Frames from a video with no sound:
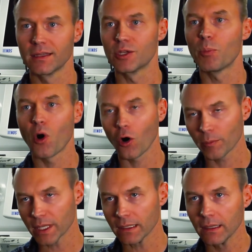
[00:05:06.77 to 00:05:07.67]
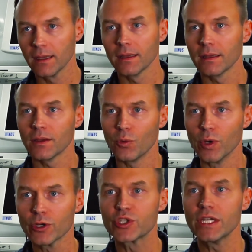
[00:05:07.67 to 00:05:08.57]
department.
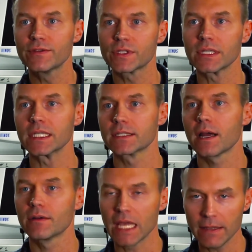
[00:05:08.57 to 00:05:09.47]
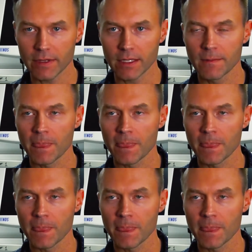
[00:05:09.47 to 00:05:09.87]
We're chiefs to the entire Navy.